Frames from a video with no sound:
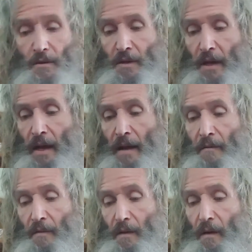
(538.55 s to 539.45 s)
You're going to
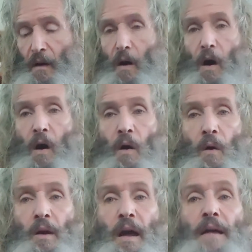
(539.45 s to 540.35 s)
have
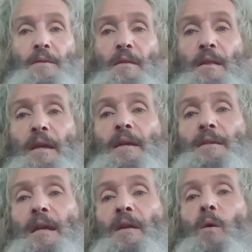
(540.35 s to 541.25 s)
all kinds of
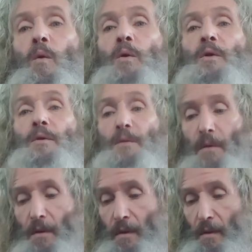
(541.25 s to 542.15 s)
things in order
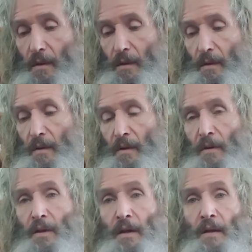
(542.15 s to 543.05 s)
that
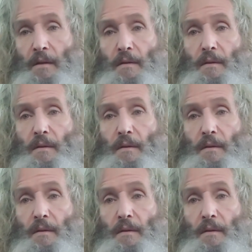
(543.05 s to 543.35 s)
are going to